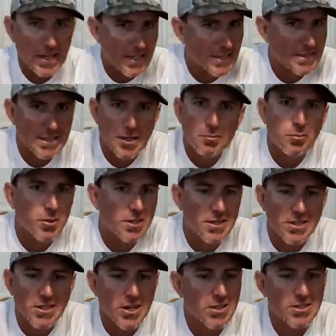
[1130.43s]
It simply
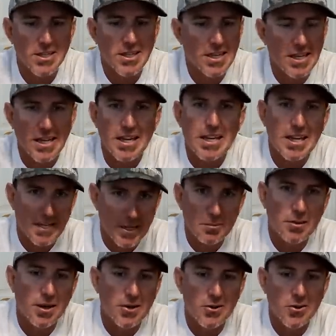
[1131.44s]
doesn't get
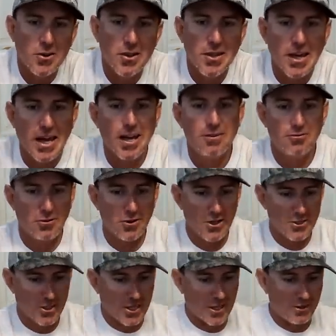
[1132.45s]
any better than that.
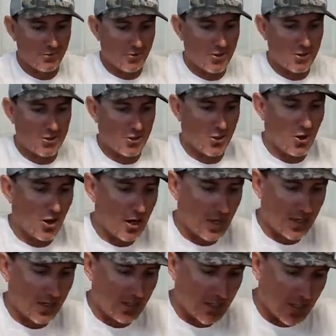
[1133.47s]
Fresh kingfish
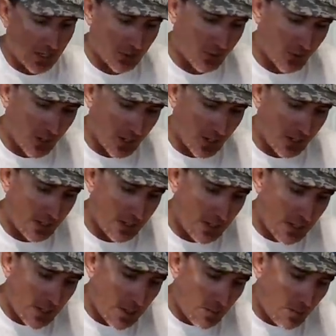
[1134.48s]
caught yesterday.
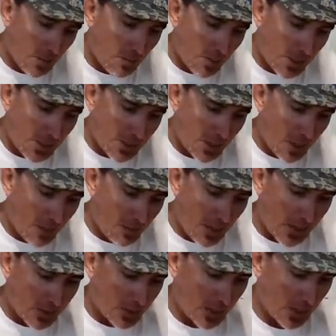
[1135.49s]
My buddy Tom
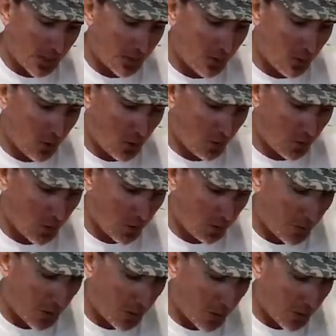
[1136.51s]
actually had to go home a
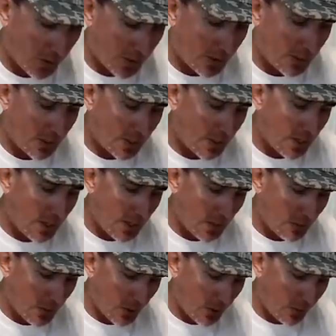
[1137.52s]
little bit early. He
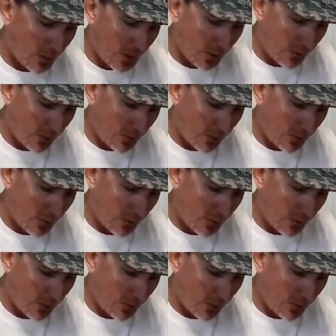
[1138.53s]
had been over